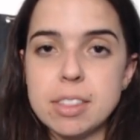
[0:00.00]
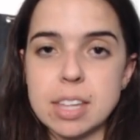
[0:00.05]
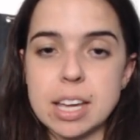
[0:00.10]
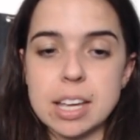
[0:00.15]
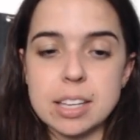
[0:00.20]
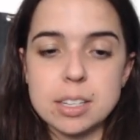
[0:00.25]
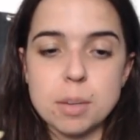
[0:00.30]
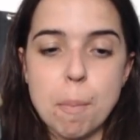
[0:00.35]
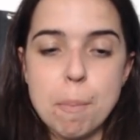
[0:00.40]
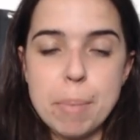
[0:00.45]

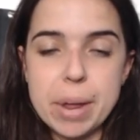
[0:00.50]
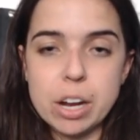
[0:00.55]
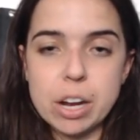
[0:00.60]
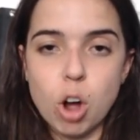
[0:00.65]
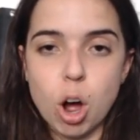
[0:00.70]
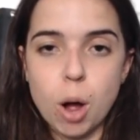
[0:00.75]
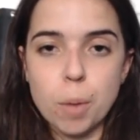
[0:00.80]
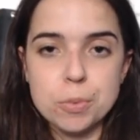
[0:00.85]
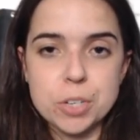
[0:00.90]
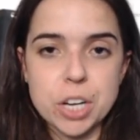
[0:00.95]
things, big
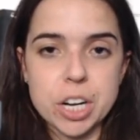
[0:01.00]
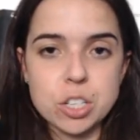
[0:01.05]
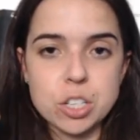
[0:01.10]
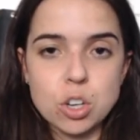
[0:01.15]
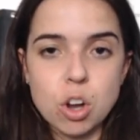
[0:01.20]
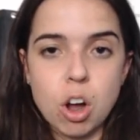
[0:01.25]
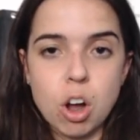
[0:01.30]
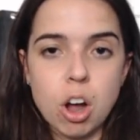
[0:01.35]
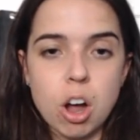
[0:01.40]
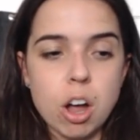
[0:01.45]
objects,
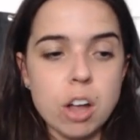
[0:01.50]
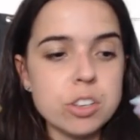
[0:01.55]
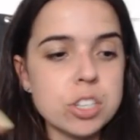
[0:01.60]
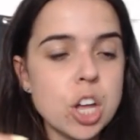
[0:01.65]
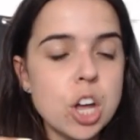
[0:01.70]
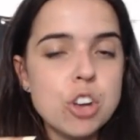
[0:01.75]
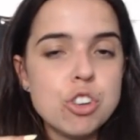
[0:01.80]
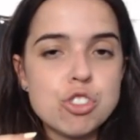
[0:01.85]
cars,